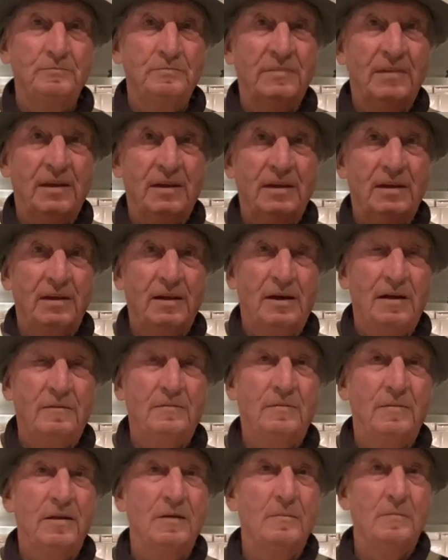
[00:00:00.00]
Right.
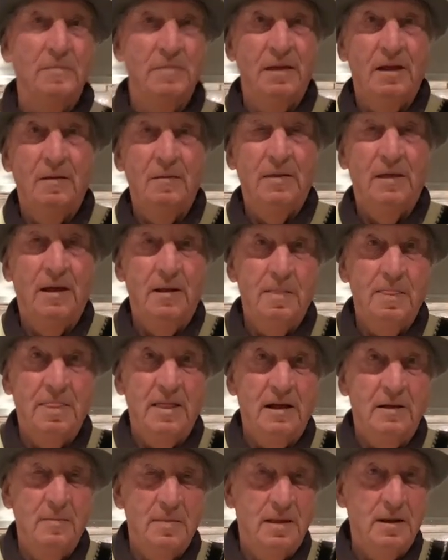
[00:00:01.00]
Okay.
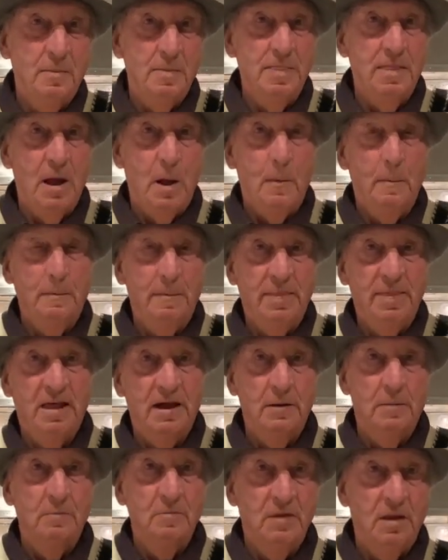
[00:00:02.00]
And what dog tracks
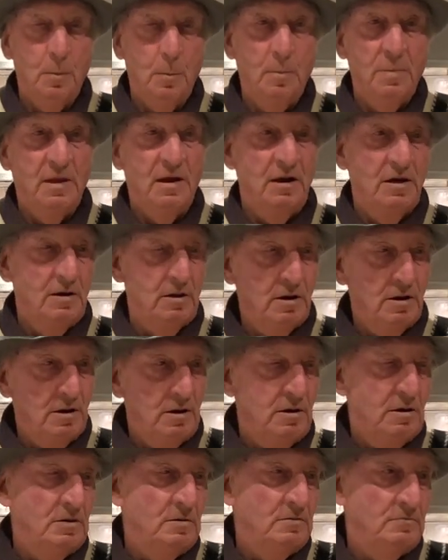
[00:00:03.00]
did you work at when
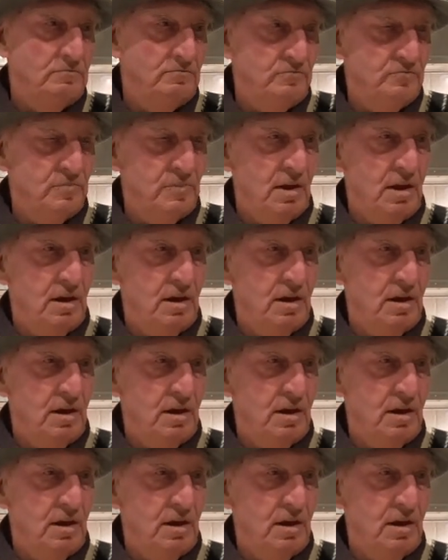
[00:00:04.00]
you were